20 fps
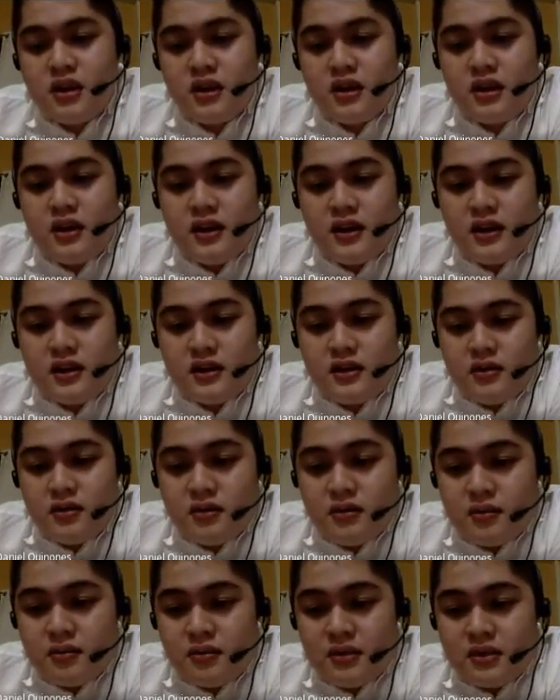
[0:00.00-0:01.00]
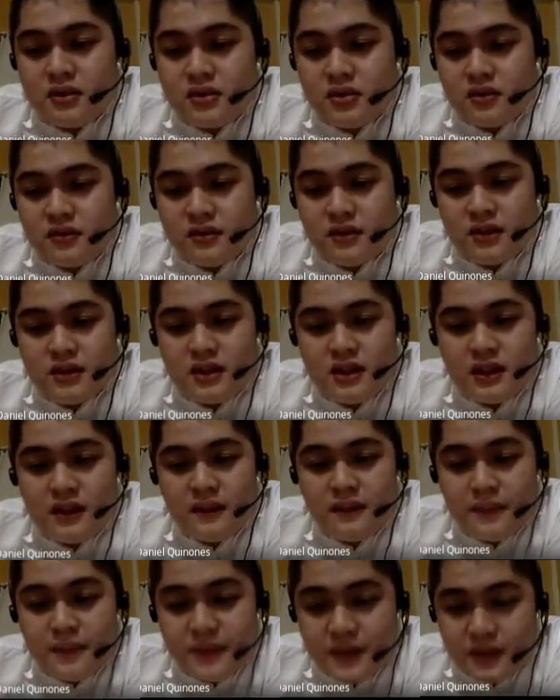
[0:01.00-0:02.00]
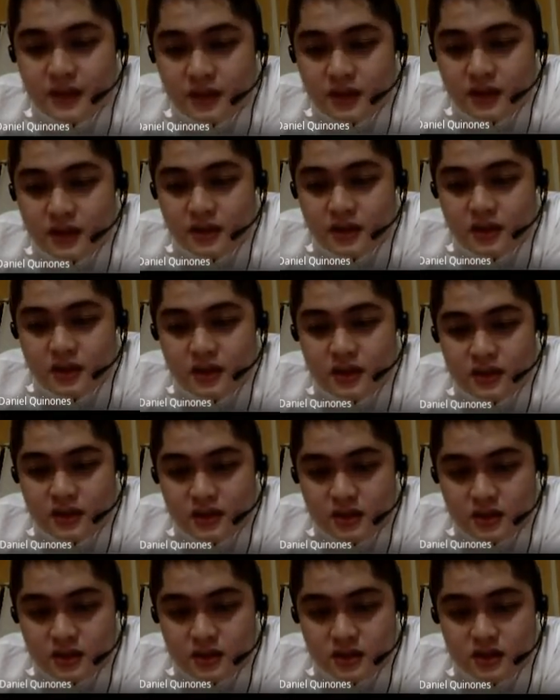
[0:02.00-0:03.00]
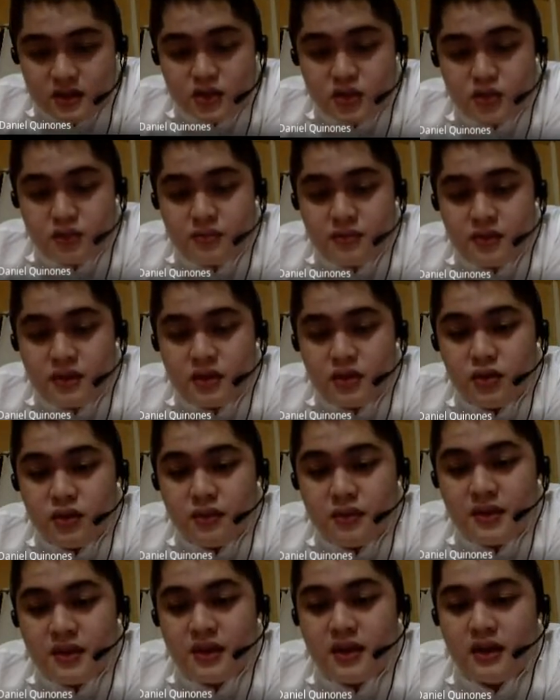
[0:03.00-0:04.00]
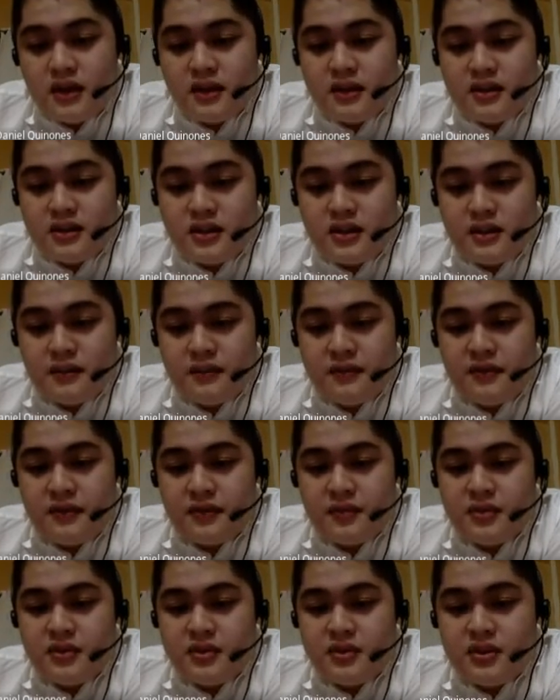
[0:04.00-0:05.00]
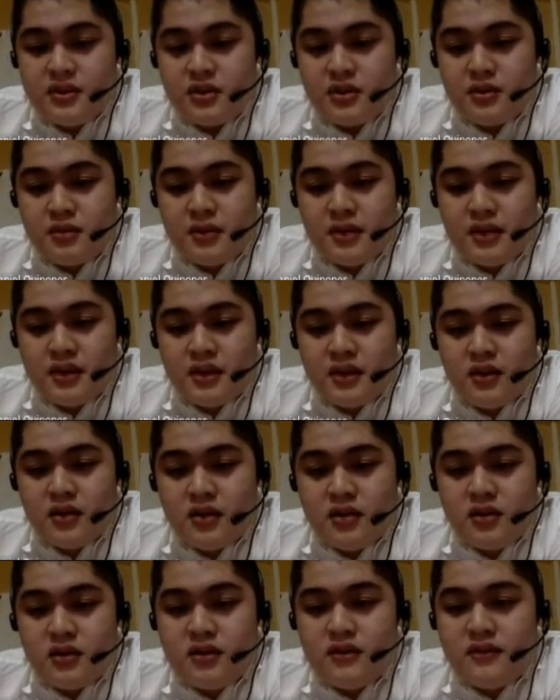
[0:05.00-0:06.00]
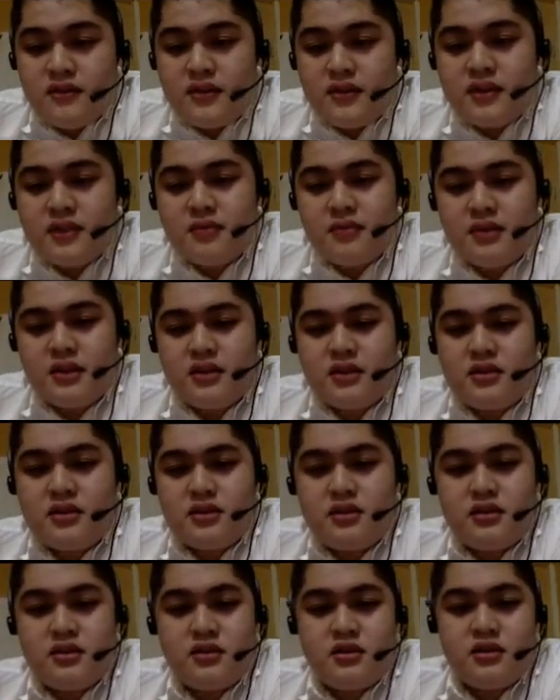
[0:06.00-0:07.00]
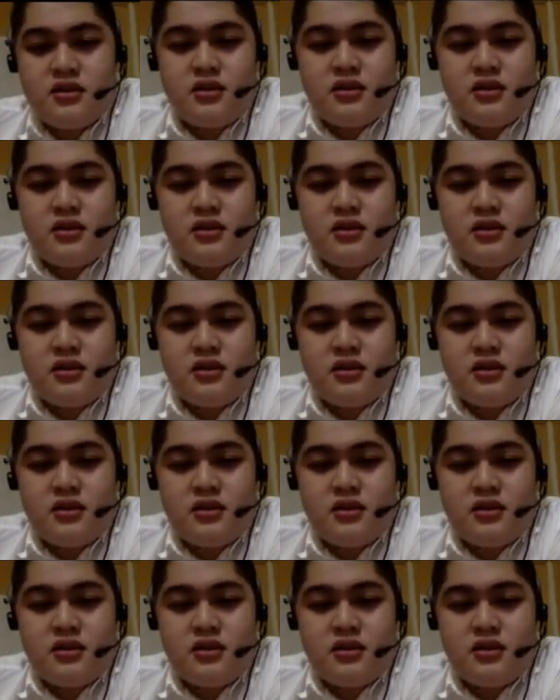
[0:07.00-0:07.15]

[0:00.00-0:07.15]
and much of the time it is assumed that women are exempt from decision making on different matters.